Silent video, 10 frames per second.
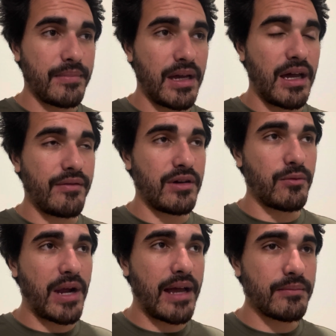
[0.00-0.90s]
I have a
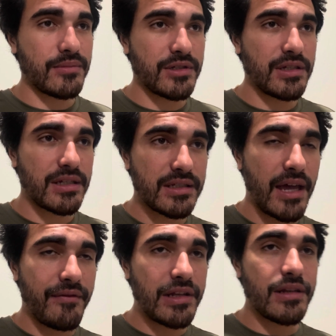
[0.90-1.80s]
Ram
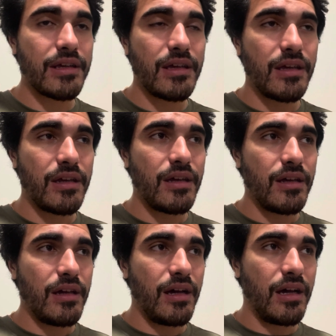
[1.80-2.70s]
6.7
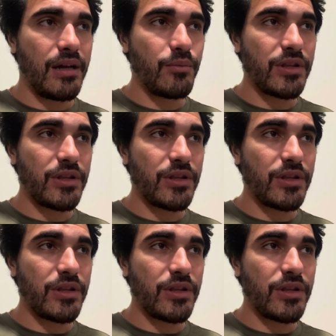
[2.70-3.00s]
with